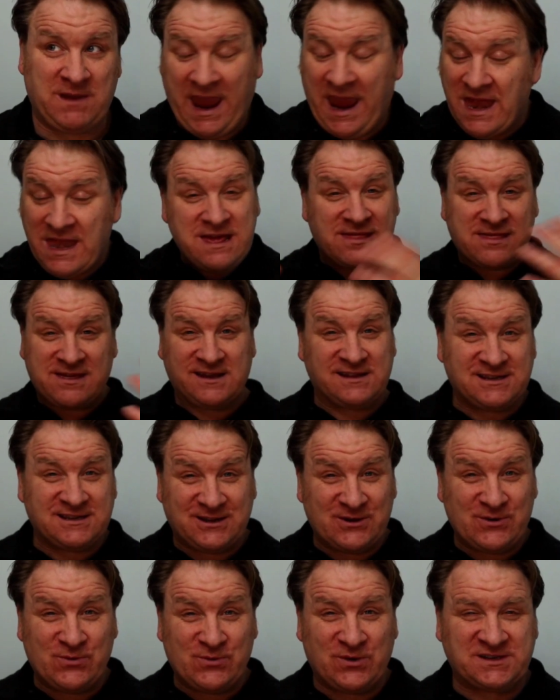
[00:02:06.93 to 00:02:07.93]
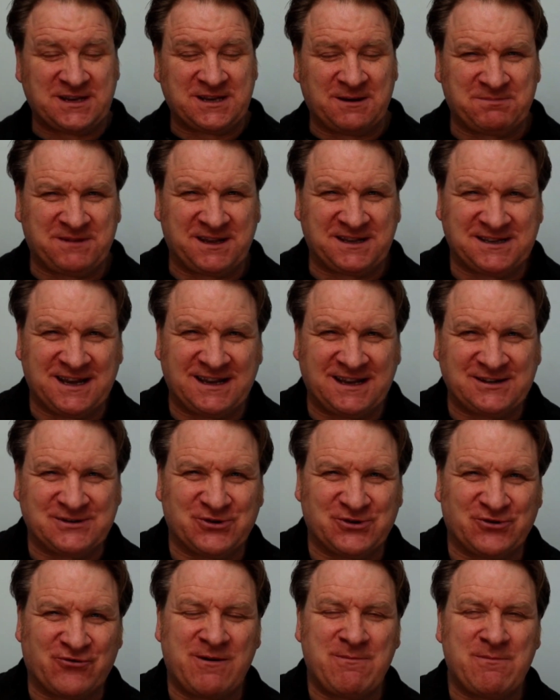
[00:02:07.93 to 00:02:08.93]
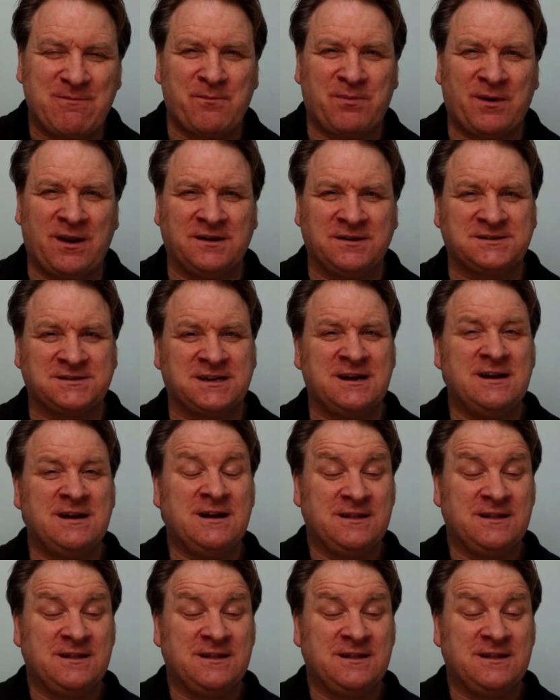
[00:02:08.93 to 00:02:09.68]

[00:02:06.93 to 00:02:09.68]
anything to do with septic tanks or treatment plants,